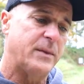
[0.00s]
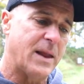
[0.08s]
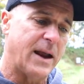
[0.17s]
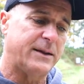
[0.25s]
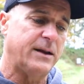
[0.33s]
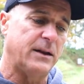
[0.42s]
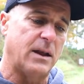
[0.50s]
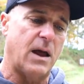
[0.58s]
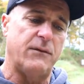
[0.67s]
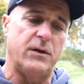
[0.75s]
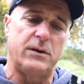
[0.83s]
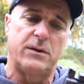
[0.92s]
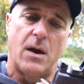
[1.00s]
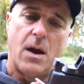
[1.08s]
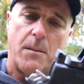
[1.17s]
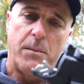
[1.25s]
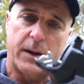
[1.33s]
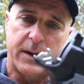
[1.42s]
1911s,
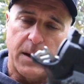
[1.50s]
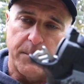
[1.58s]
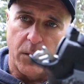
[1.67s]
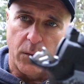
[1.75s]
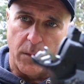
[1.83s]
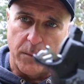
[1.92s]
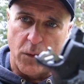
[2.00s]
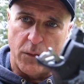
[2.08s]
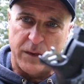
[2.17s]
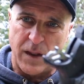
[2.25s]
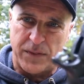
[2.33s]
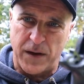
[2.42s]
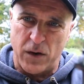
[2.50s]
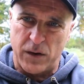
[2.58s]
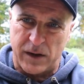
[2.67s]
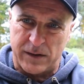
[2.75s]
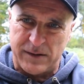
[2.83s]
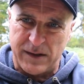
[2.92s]
but Kimber removed it there.
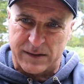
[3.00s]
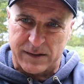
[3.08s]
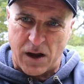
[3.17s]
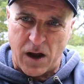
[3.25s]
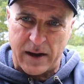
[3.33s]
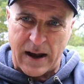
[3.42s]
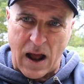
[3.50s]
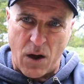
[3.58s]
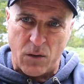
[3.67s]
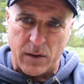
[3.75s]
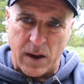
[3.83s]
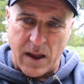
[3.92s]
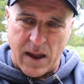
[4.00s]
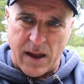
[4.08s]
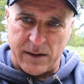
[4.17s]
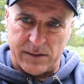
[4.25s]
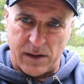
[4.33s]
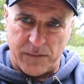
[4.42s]
You can see it's cut out
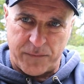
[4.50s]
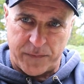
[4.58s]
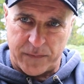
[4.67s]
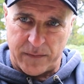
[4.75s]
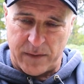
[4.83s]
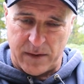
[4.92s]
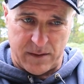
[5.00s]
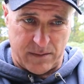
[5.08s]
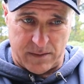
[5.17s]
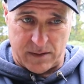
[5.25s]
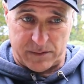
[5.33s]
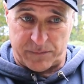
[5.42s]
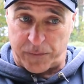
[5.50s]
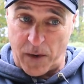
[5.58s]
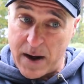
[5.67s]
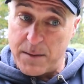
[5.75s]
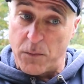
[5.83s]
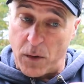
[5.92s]
as if this
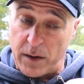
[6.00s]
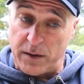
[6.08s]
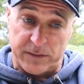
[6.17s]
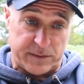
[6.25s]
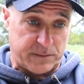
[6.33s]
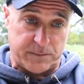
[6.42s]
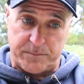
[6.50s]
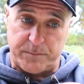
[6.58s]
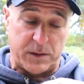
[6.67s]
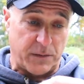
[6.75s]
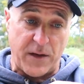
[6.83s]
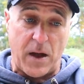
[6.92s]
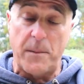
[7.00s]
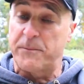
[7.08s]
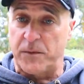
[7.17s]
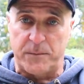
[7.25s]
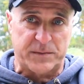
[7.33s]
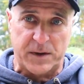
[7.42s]
frame was
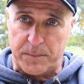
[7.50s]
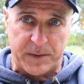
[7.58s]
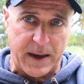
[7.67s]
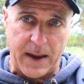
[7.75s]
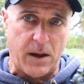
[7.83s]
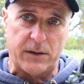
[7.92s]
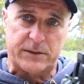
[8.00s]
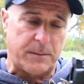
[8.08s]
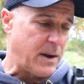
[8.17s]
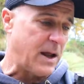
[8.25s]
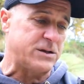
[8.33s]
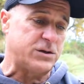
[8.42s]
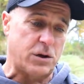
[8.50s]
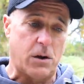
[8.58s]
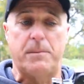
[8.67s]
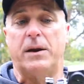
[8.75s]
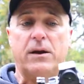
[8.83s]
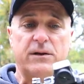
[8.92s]
developed from something else. I'm not
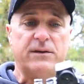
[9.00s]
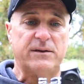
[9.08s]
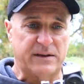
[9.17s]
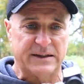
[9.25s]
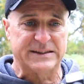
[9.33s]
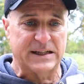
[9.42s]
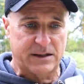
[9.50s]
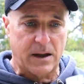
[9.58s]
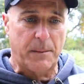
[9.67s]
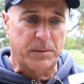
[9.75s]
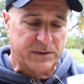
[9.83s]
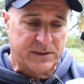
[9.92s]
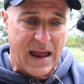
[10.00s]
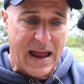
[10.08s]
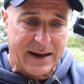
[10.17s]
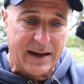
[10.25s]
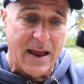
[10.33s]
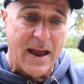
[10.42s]
sure, because this is a double
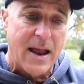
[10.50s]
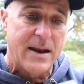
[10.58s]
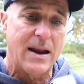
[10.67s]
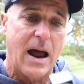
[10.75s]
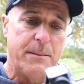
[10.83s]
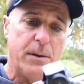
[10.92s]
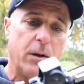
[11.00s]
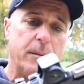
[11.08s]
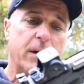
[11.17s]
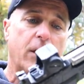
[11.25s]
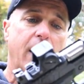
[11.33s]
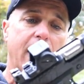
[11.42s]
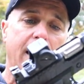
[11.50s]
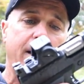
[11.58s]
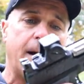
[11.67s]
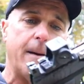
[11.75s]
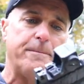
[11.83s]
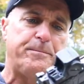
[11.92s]
stack 9mm
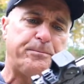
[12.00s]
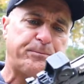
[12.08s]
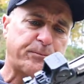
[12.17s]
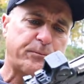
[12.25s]
handgun,